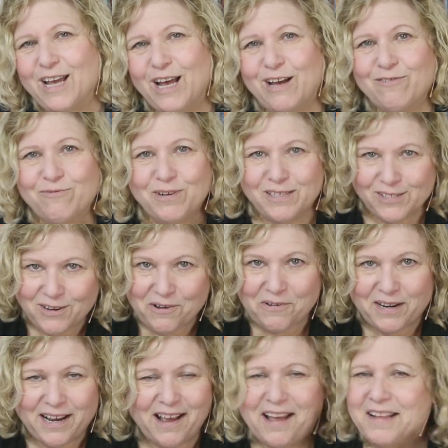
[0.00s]
of what's
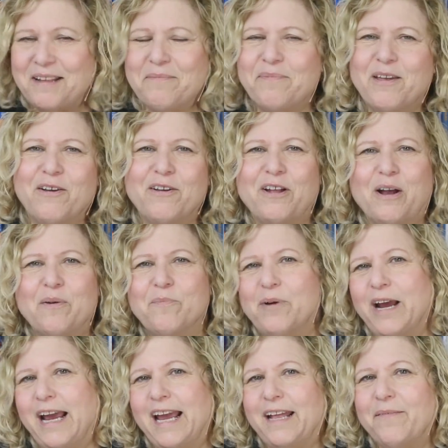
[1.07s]
going on up there in our
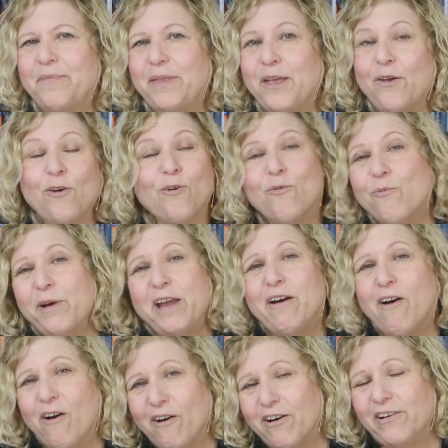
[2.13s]
brain,
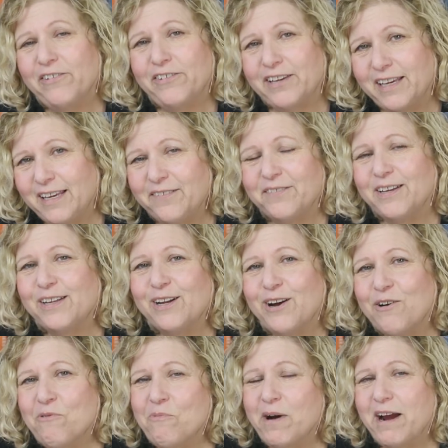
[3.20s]
we aren't even
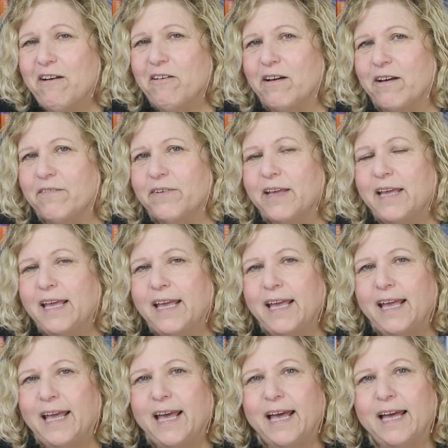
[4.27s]
aware
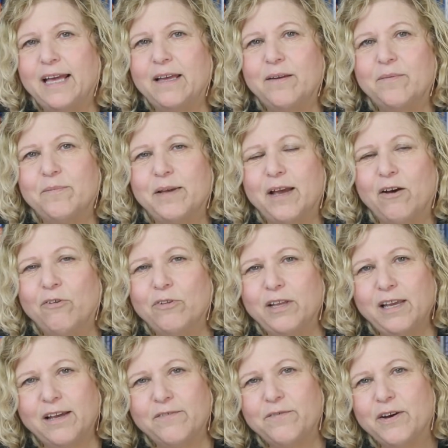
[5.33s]
of.
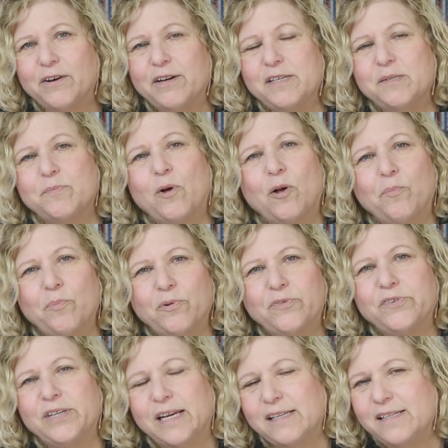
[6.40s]
Only a very small
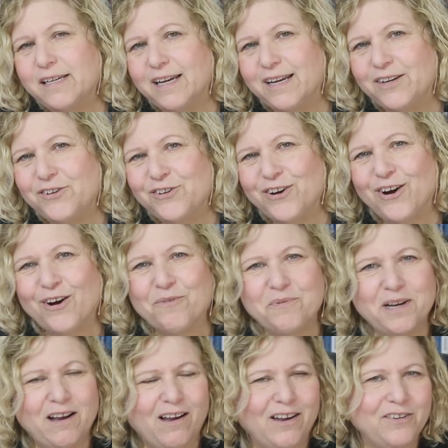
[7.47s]
percentage are
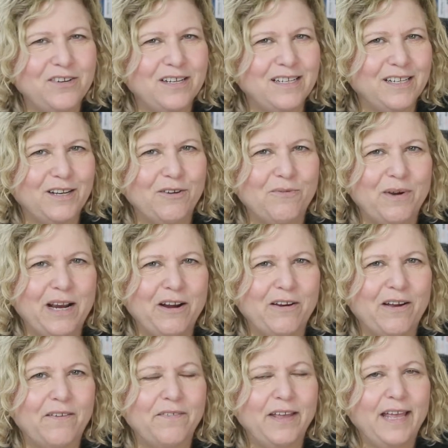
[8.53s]
we consciously
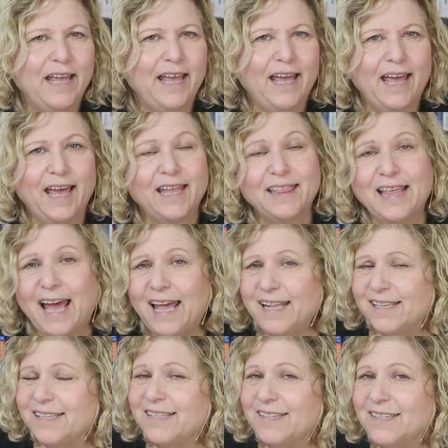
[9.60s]
aware of. And
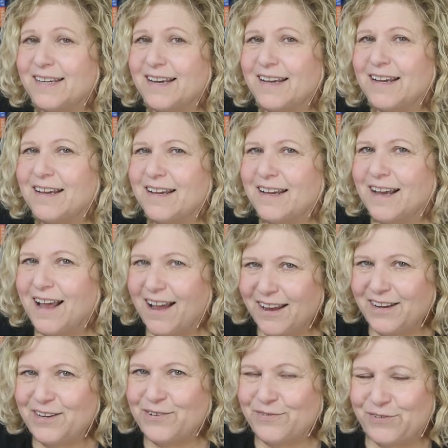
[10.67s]
that's
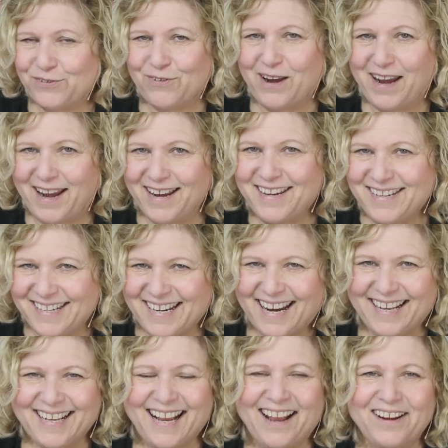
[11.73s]
kind of strange
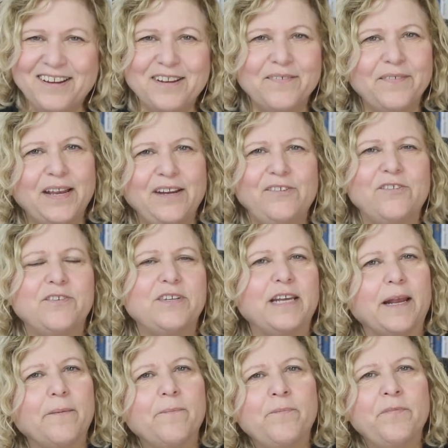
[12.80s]
and kind of
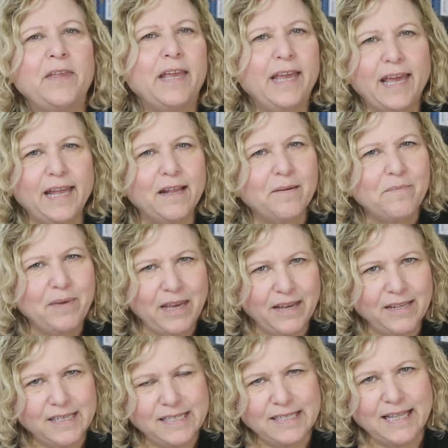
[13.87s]
interesting. And it
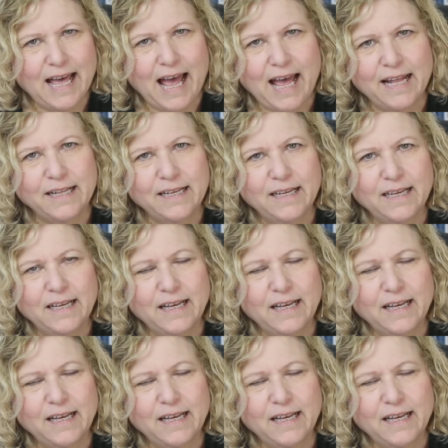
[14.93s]
means that